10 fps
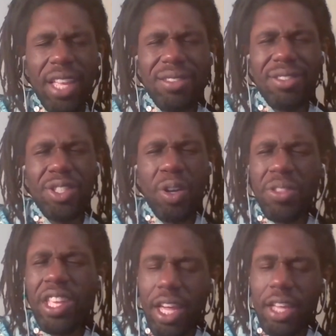don't
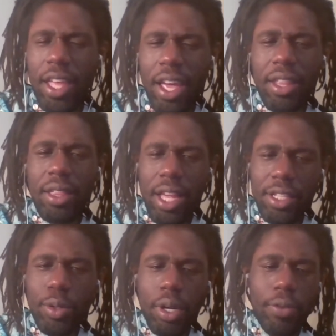think like that. Let's
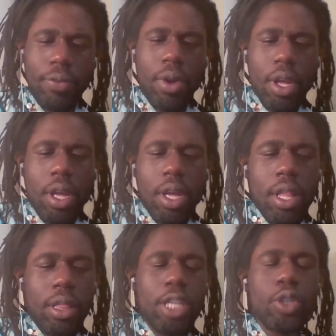
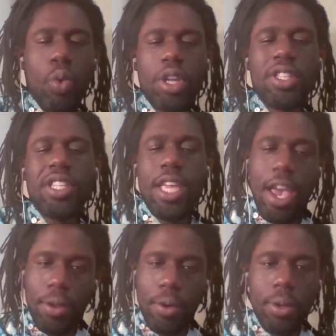work
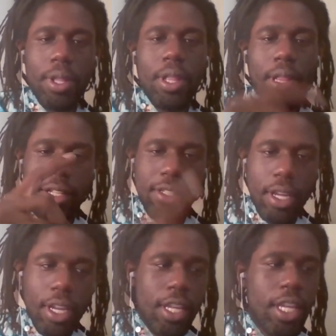together. Let's
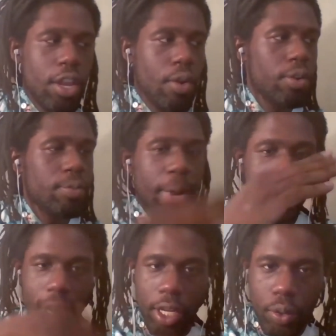study. Here's my
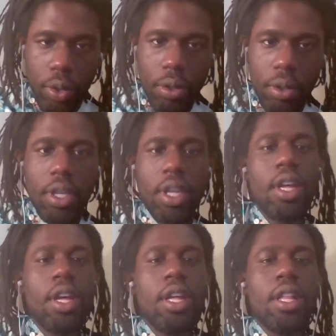schedule.
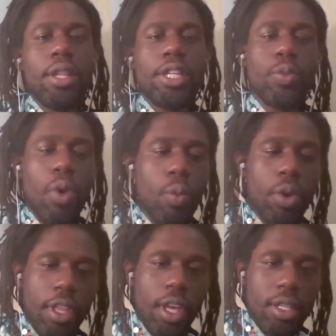Let's work with
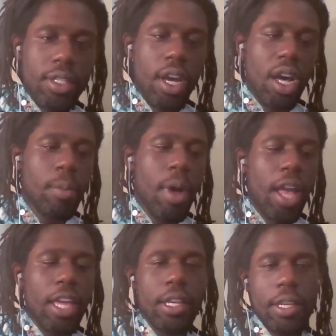it. I
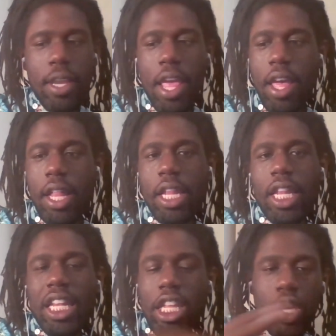can
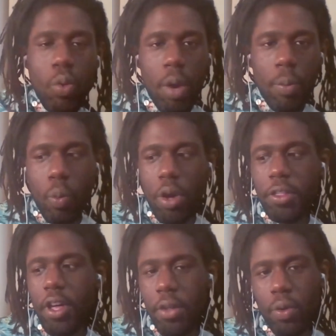link you up with
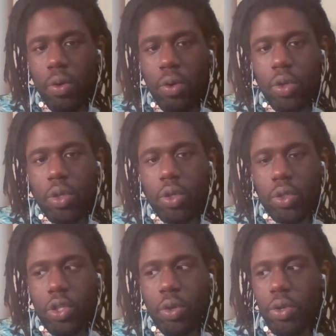other
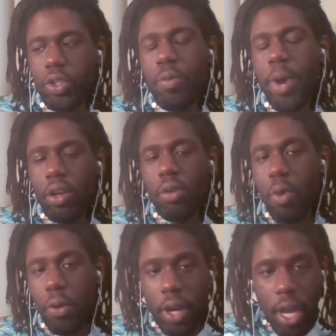tutors who might know more
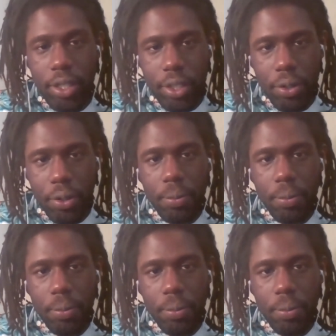than I do.